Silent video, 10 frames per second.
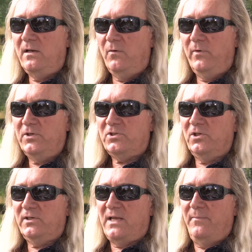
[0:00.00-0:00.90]
No, we just
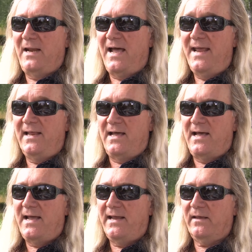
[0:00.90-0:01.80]
looked. I mean,
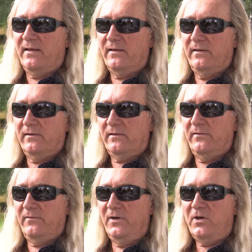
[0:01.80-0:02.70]

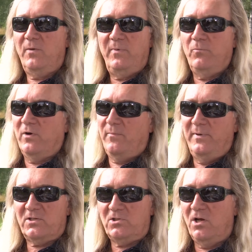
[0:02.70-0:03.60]
there could have been one of the
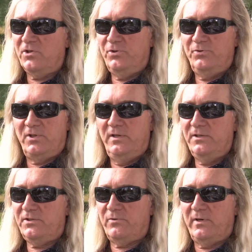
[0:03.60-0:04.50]
biggest lawsuits in
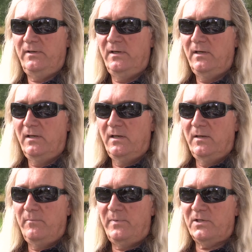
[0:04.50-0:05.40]
history,
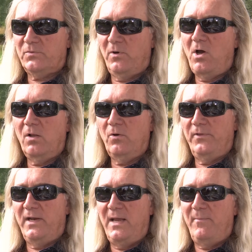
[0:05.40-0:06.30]
because we all own
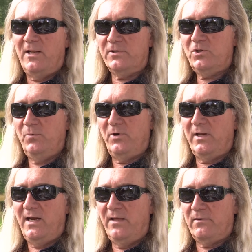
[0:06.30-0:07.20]
the name Alice Cooper
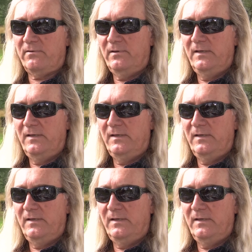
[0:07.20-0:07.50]
together.